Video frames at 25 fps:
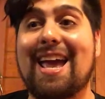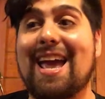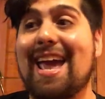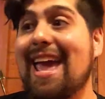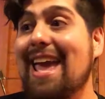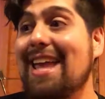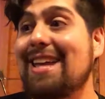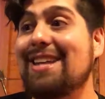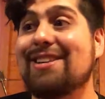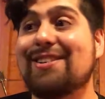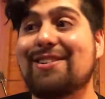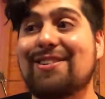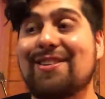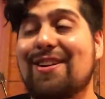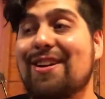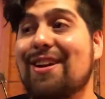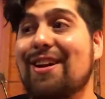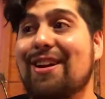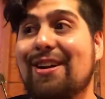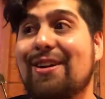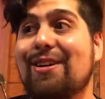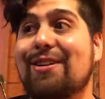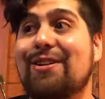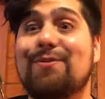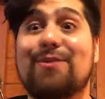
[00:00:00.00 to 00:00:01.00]
enter
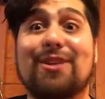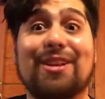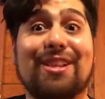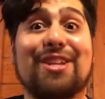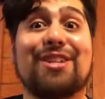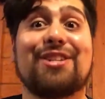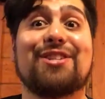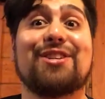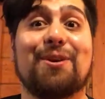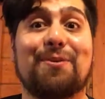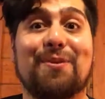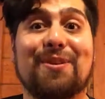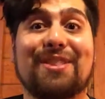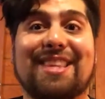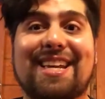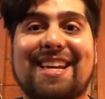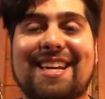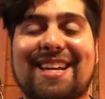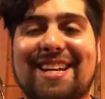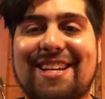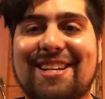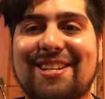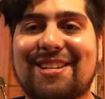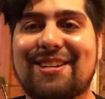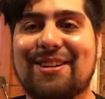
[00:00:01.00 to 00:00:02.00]
or really show what they
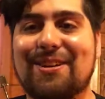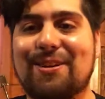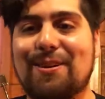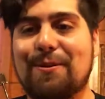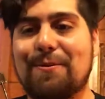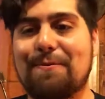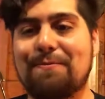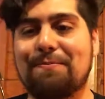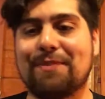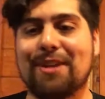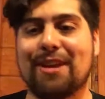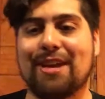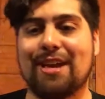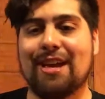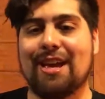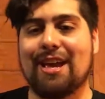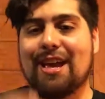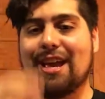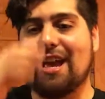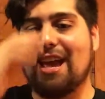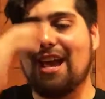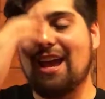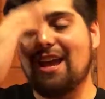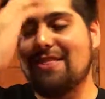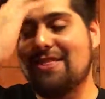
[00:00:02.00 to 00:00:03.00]
can do.
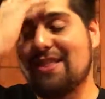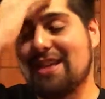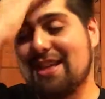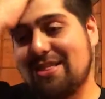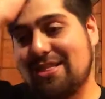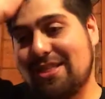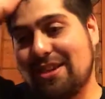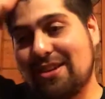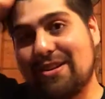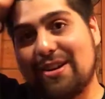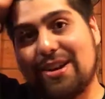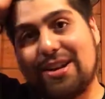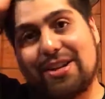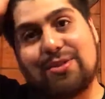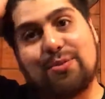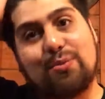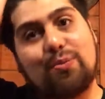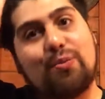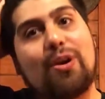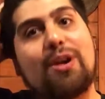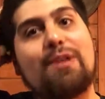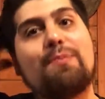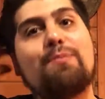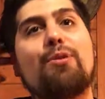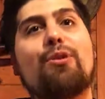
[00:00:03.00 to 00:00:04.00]
And then there is
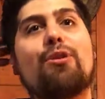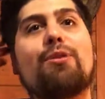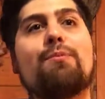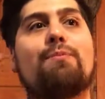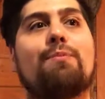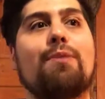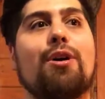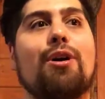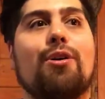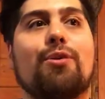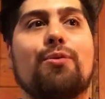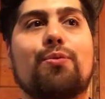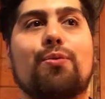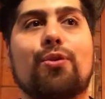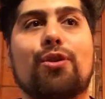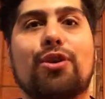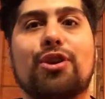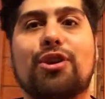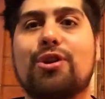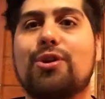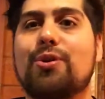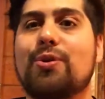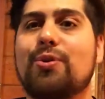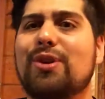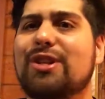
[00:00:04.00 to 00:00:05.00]
one more mode where
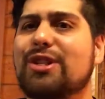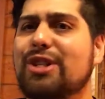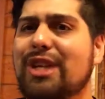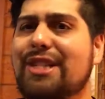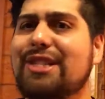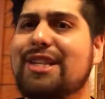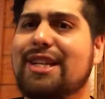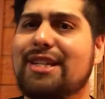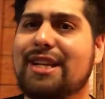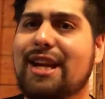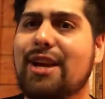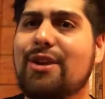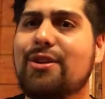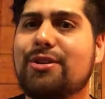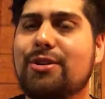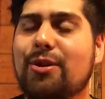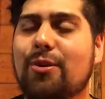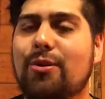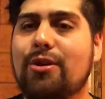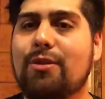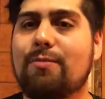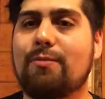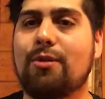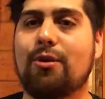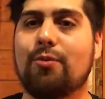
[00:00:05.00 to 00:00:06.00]
it's a
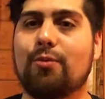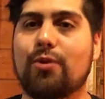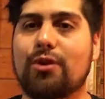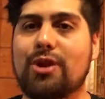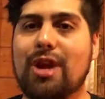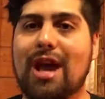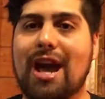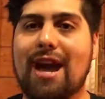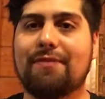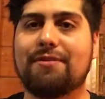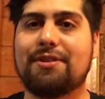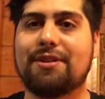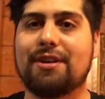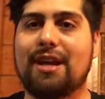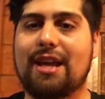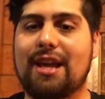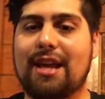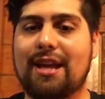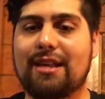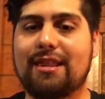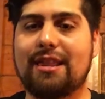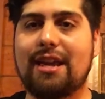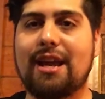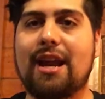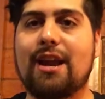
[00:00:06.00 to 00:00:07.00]
territorial mode where you have to
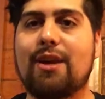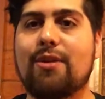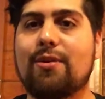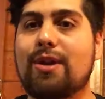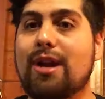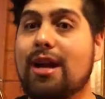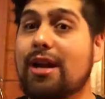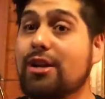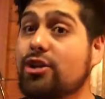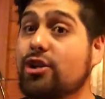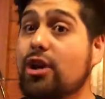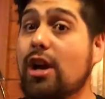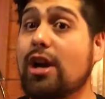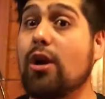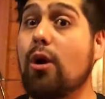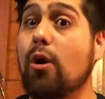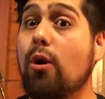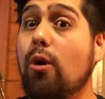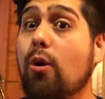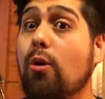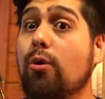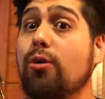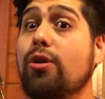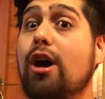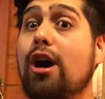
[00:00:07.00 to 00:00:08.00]
ink the area and try to
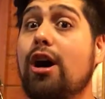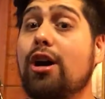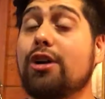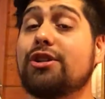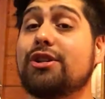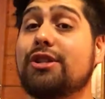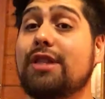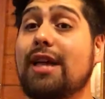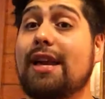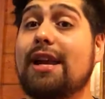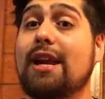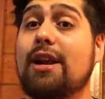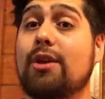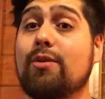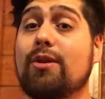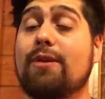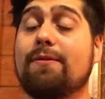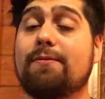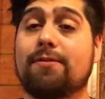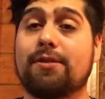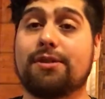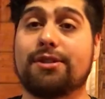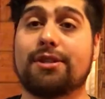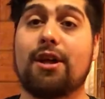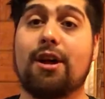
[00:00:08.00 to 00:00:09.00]
hold on to that area
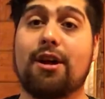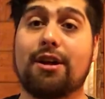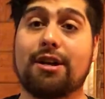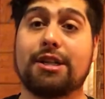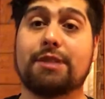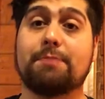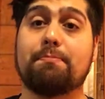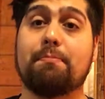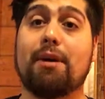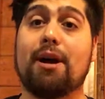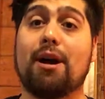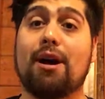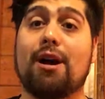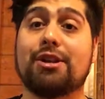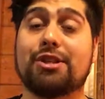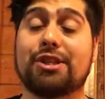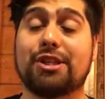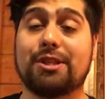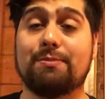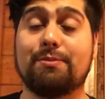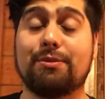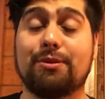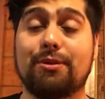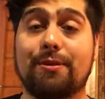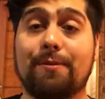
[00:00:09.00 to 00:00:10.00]
for as long as
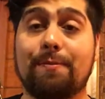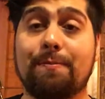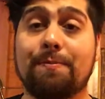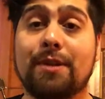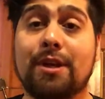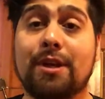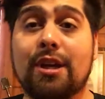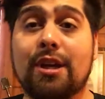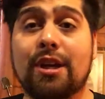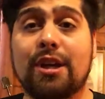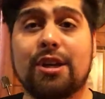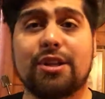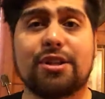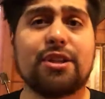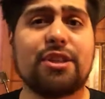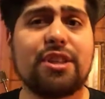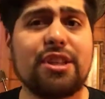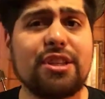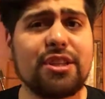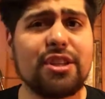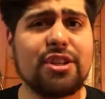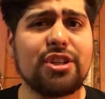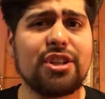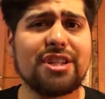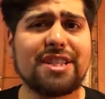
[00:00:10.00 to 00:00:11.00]
possible. So
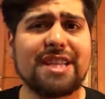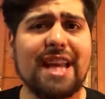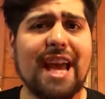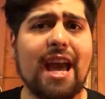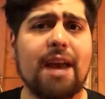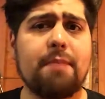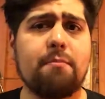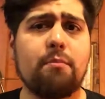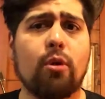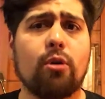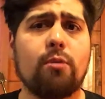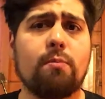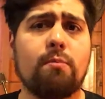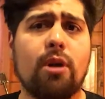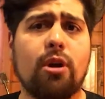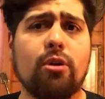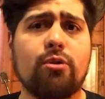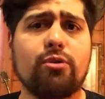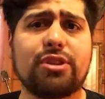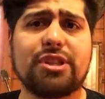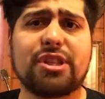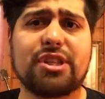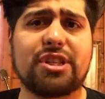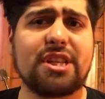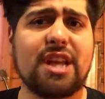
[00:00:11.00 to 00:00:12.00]
these are just add more
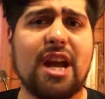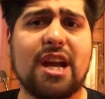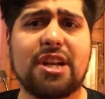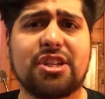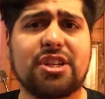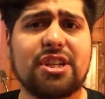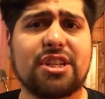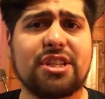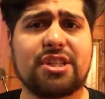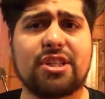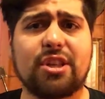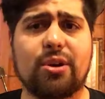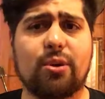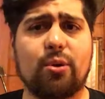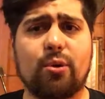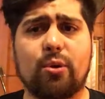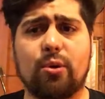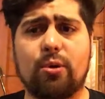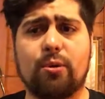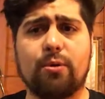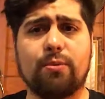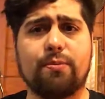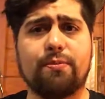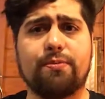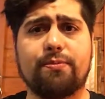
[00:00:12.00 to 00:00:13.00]
modes. It's not just the
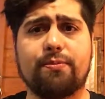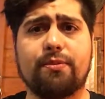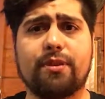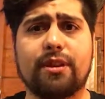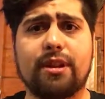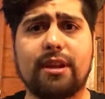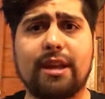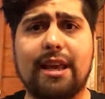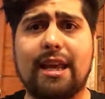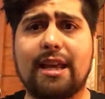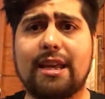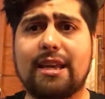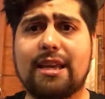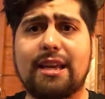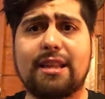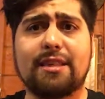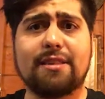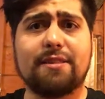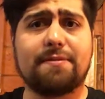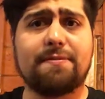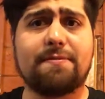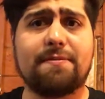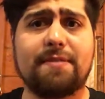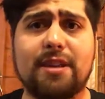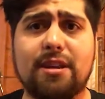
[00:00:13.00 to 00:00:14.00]
whole inking
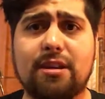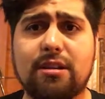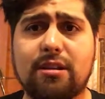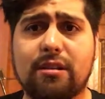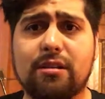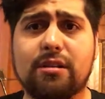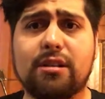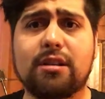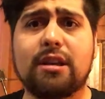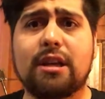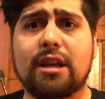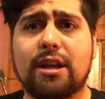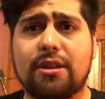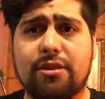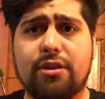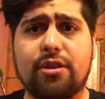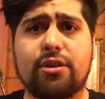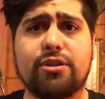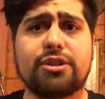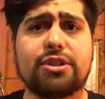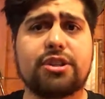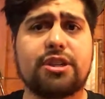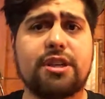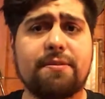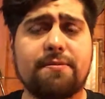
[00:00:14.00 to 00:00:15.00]
the field.
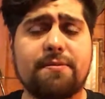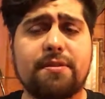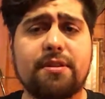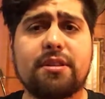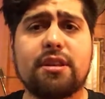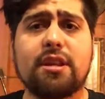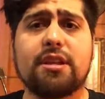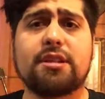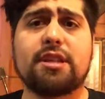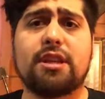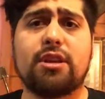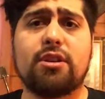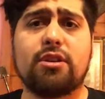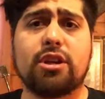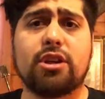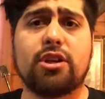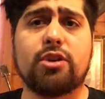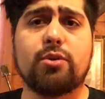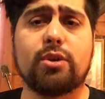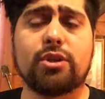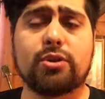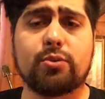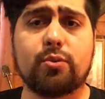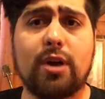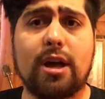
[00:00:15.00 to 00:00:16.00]
There's different things that you can
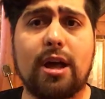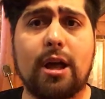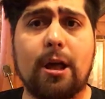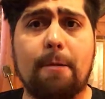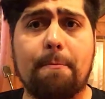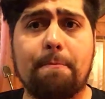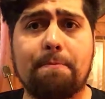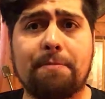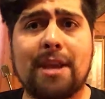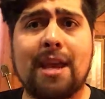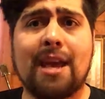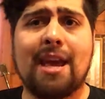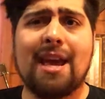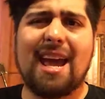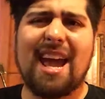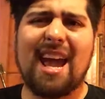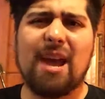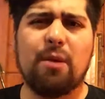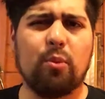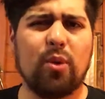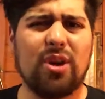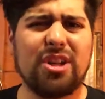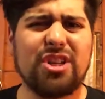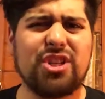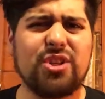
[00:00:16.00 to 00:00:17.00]
do as well.
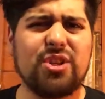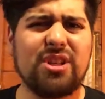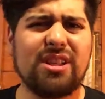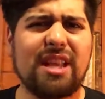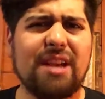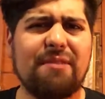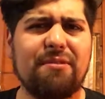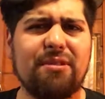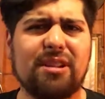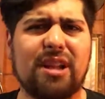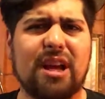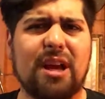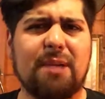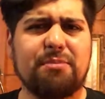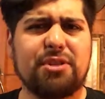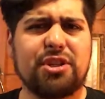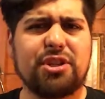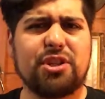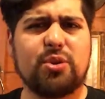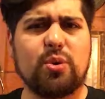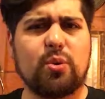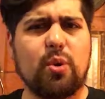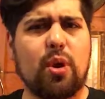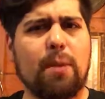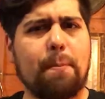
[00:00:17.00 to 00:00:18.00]
And once you level up
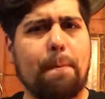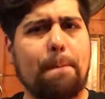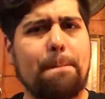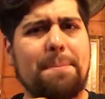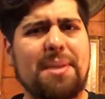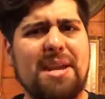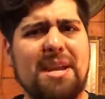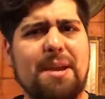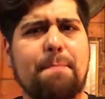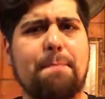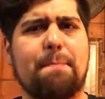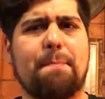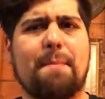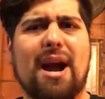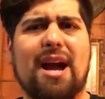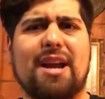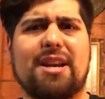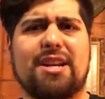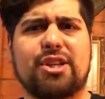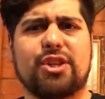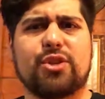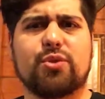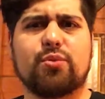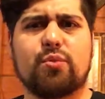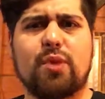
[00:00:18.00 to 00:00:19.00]
to a B-
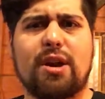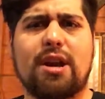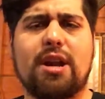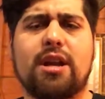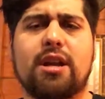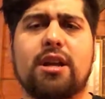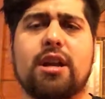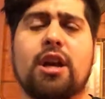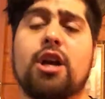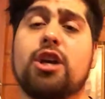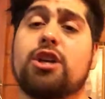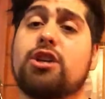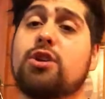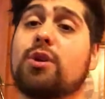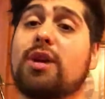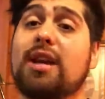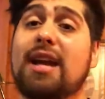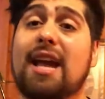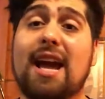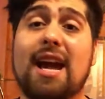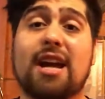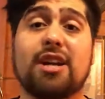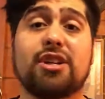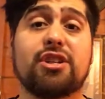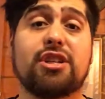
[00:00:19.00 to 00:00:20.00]
rank, you can
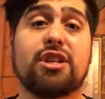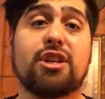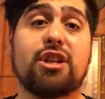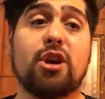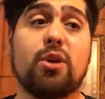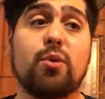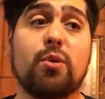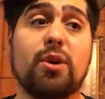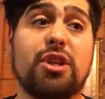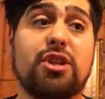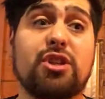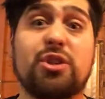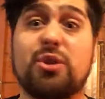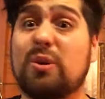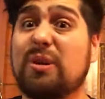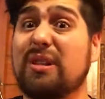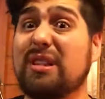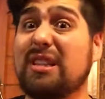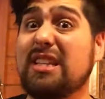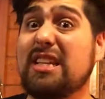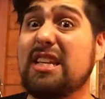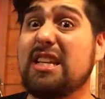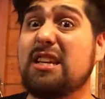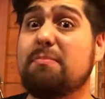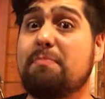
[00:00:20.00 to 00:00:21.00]
actually go into
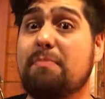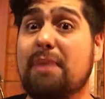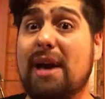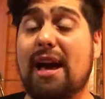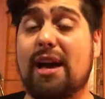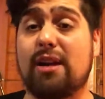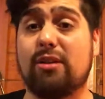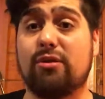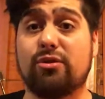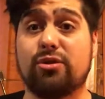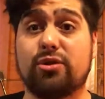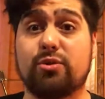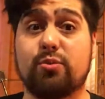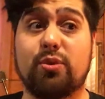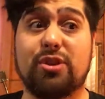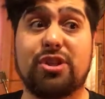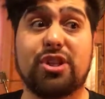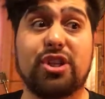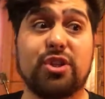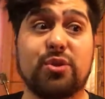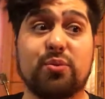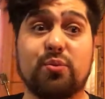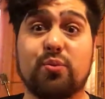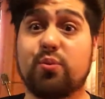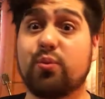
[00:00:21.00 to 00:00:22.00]
league battles, which
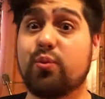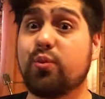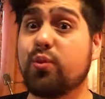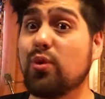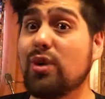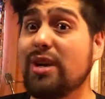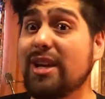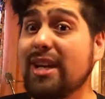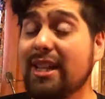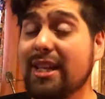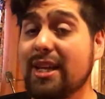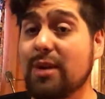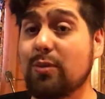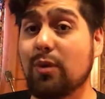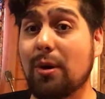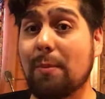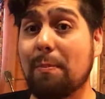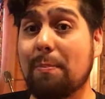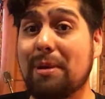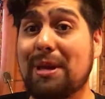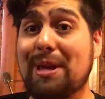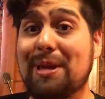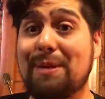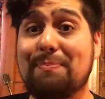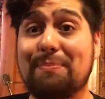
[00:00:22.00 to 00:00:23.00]
is really where
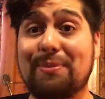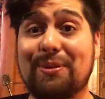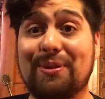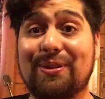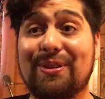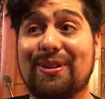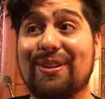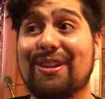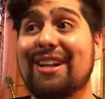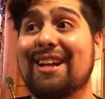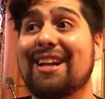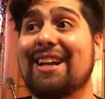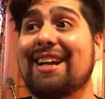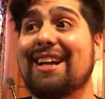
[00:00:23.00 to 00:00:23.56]
people